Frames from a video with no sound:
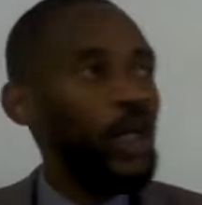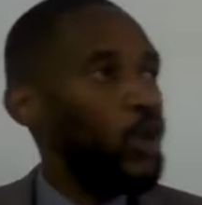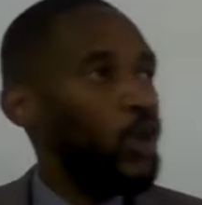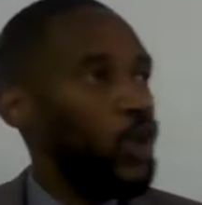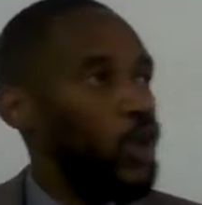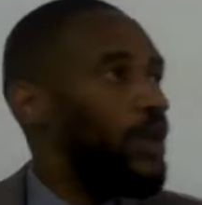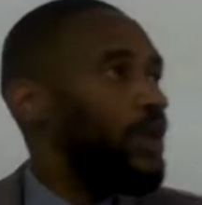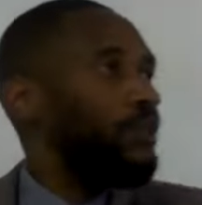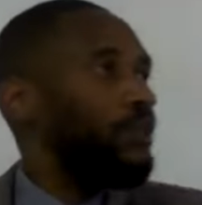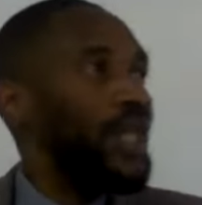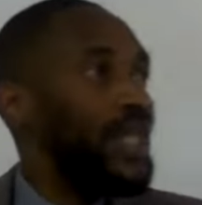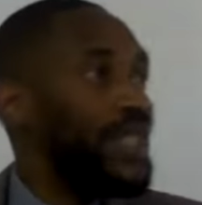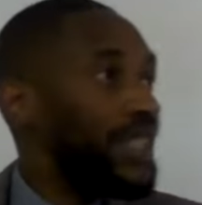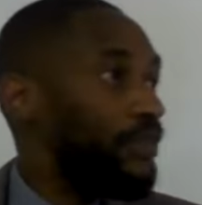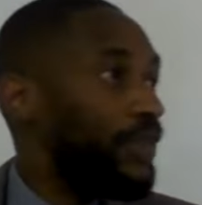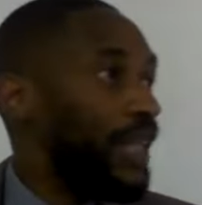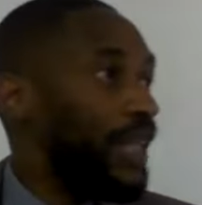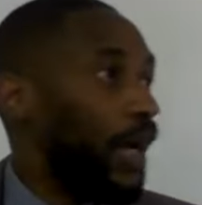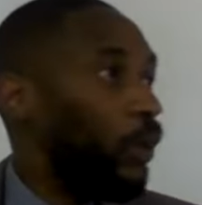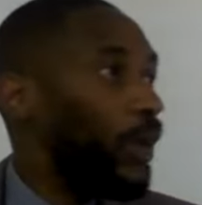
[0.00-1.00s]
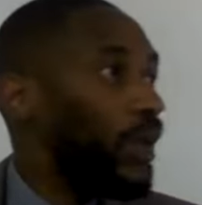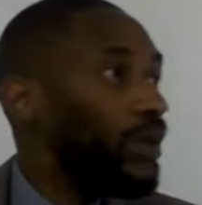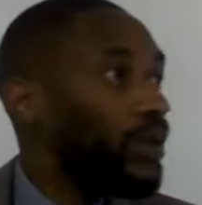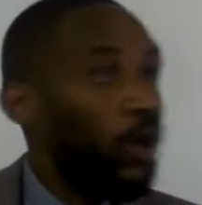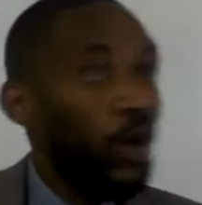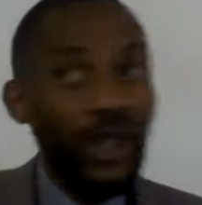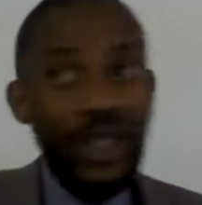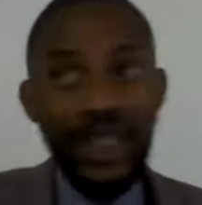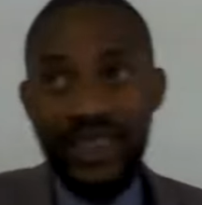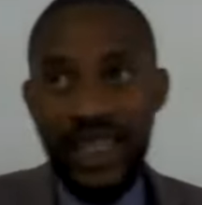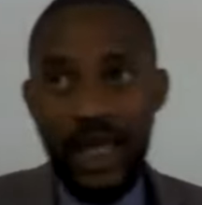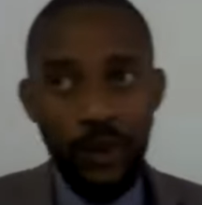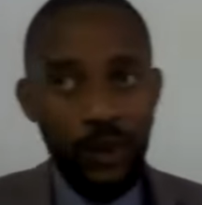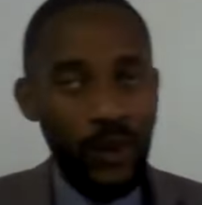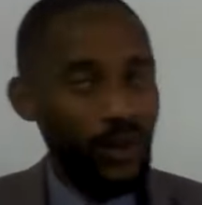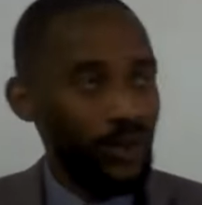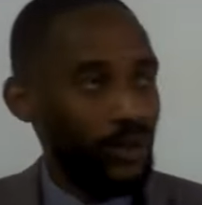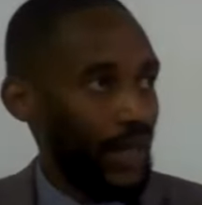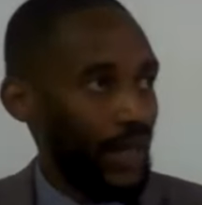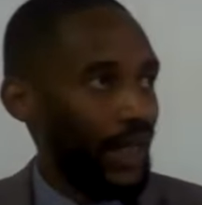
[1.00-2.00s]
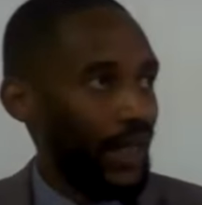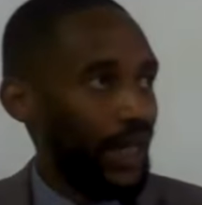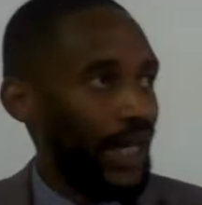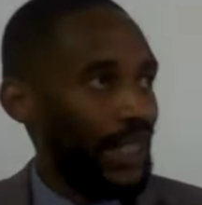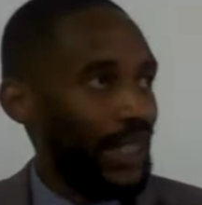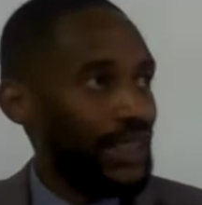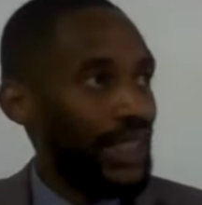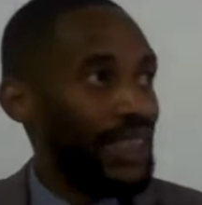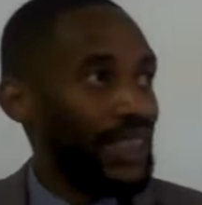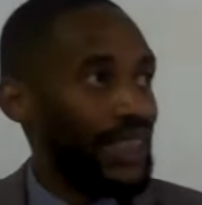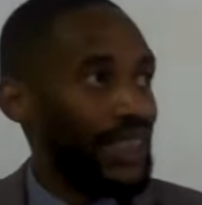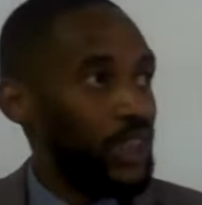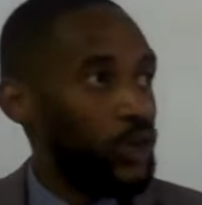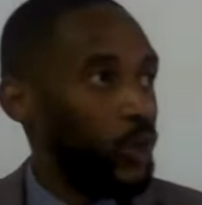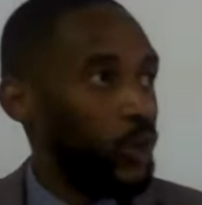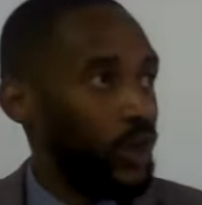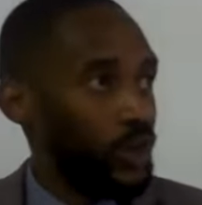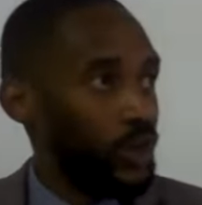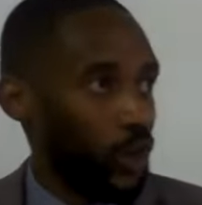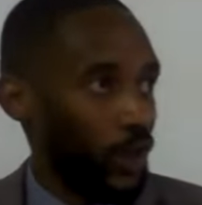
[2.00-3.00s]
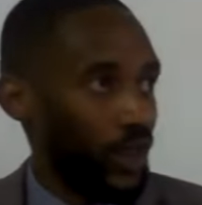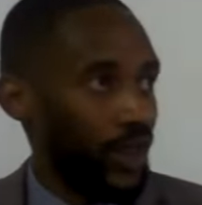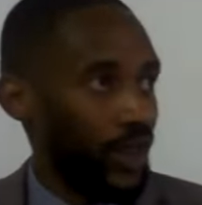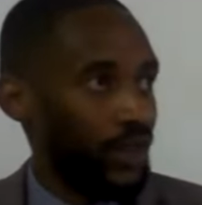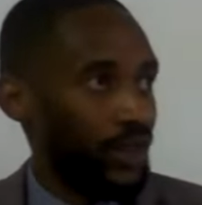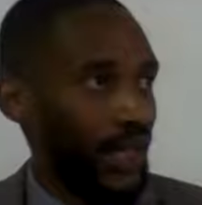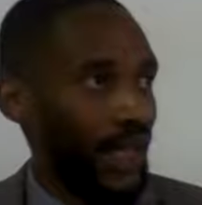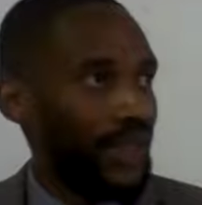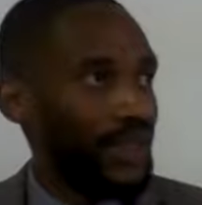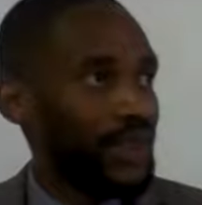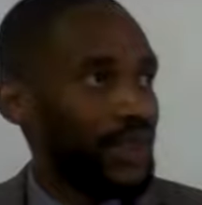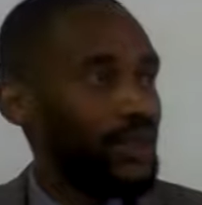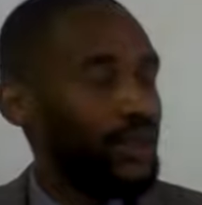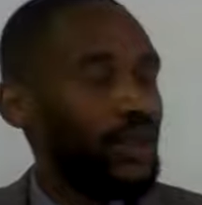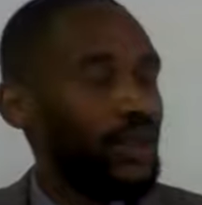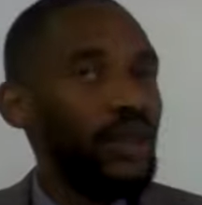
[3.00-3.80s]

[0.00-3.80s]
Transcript: human beings have their will, God has their will, right? Has, has his will, sorry, right?